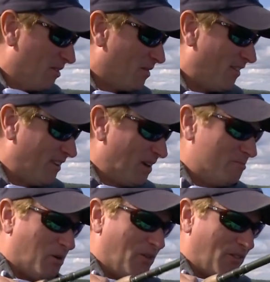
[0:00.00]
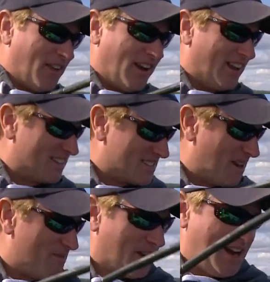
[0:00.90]
might have to get them both in at the
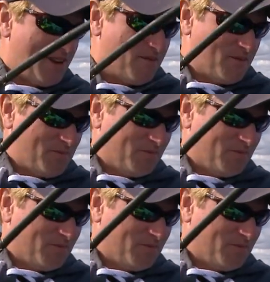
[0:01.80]
same time. Yeah.